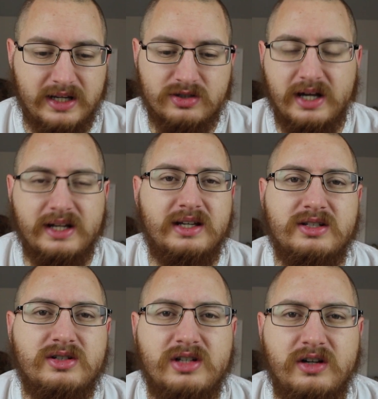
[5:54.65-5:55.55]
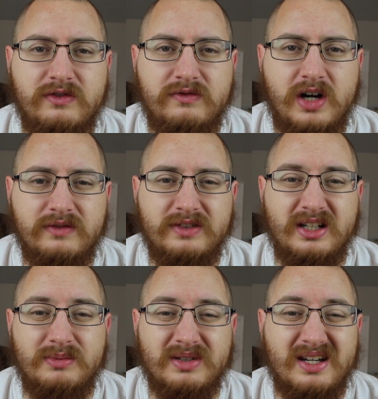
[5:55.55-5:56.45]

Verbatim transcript: and try to get yourself involved in it,